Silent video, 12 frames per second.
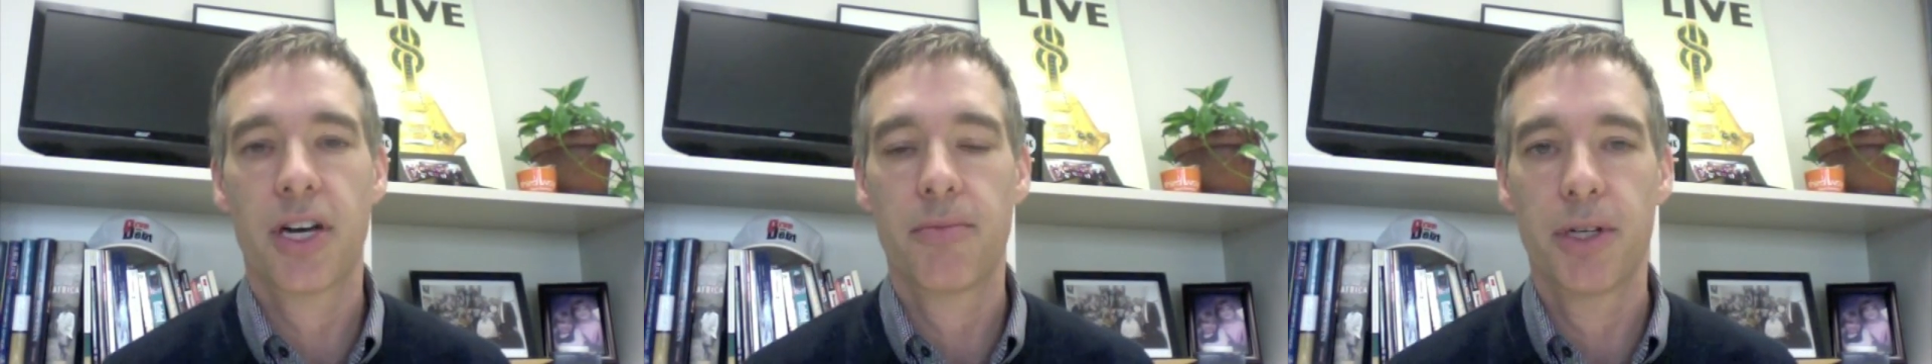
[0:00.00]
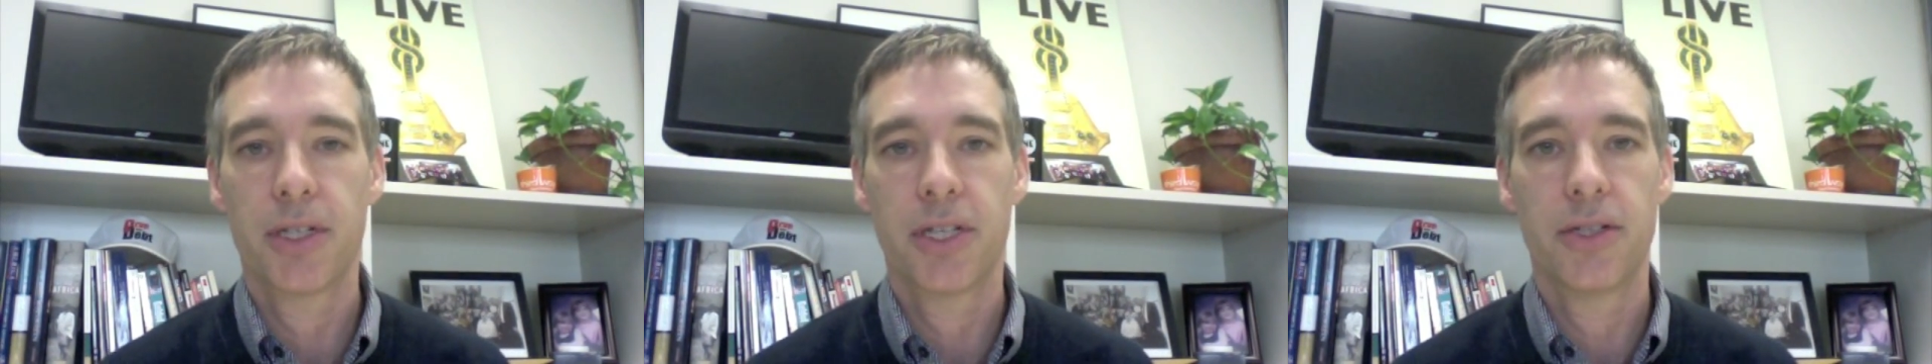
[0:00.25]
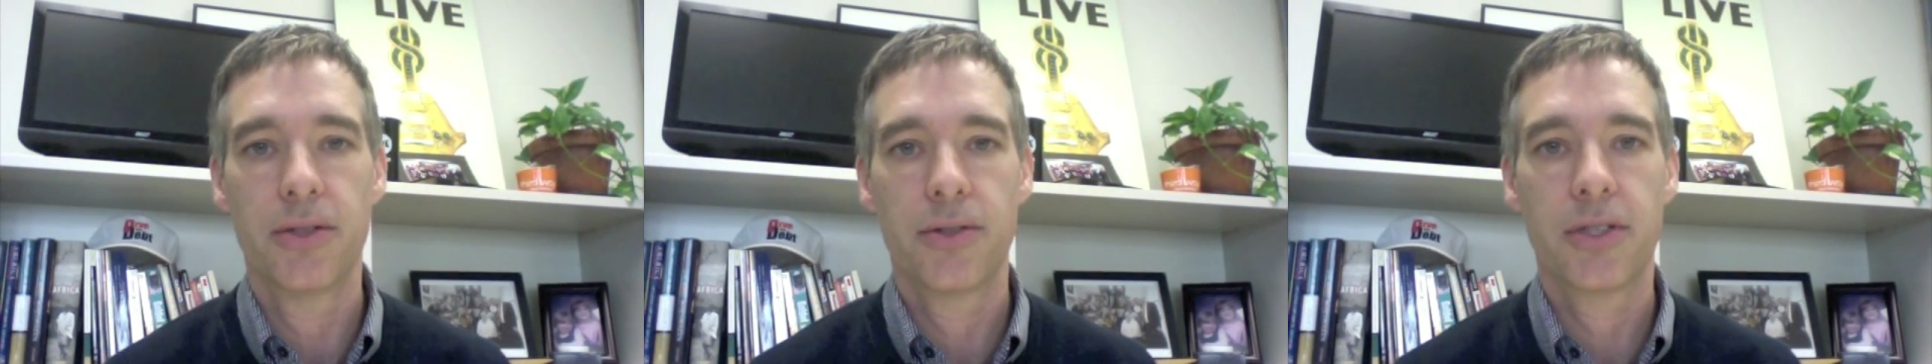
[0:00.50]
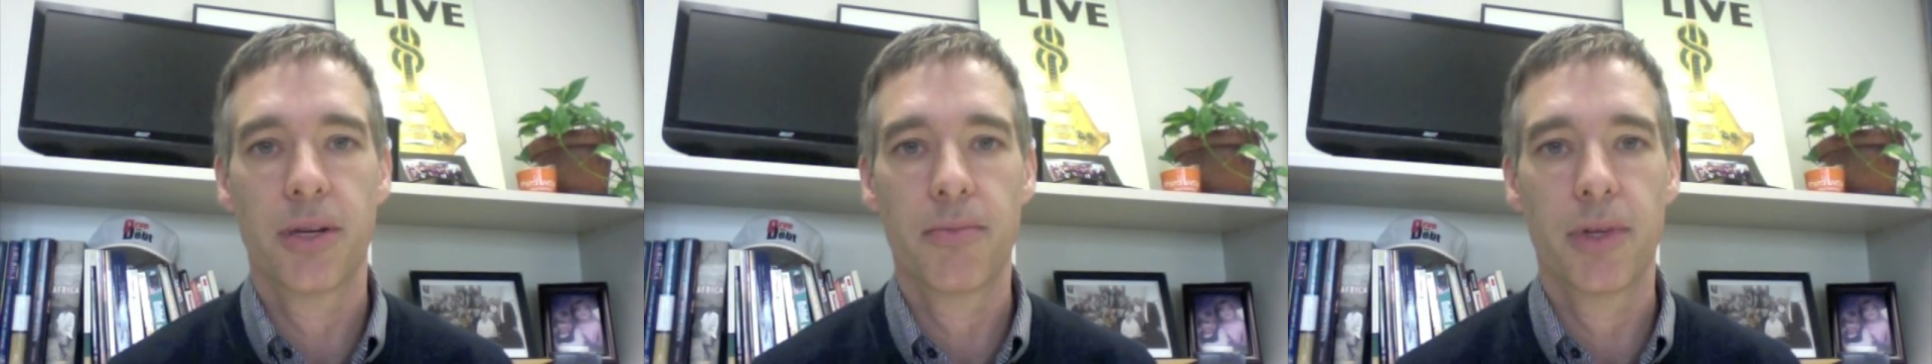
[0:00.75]
government to do
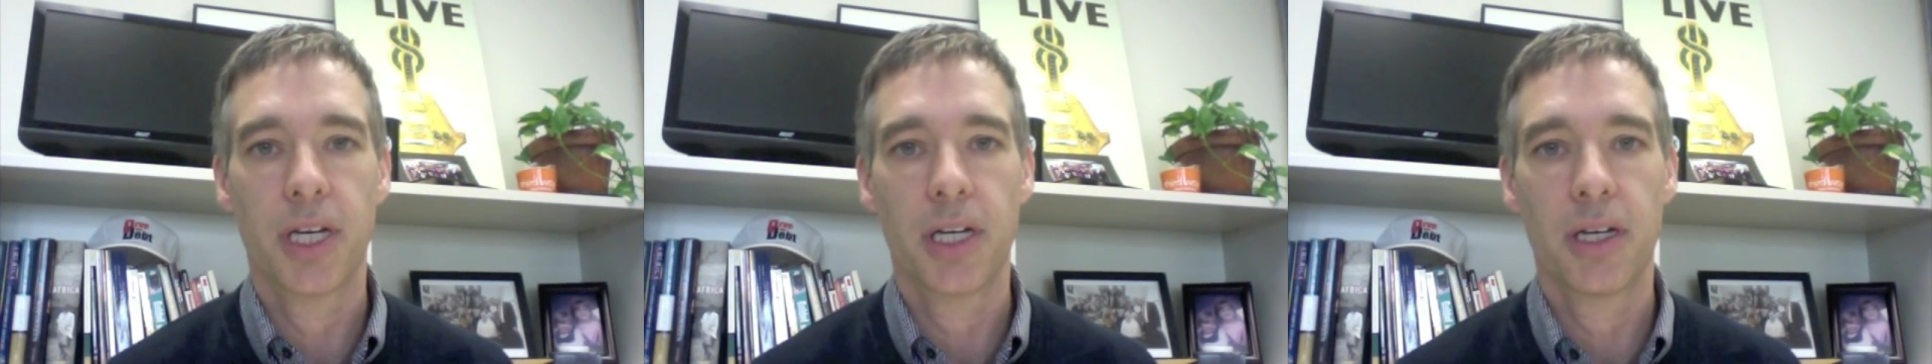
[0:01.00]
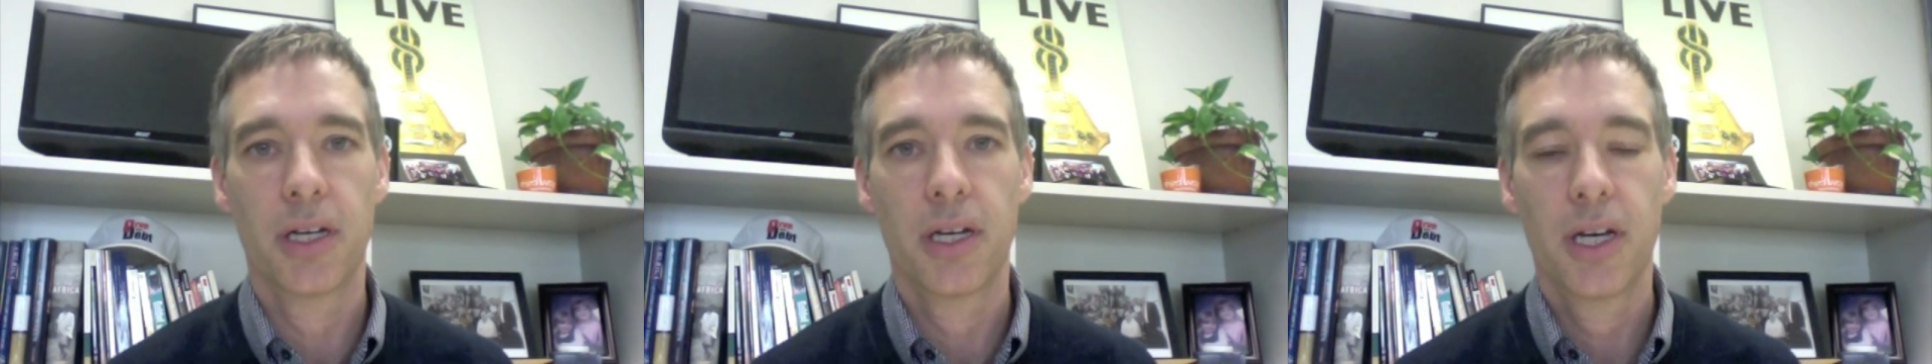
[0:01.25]
something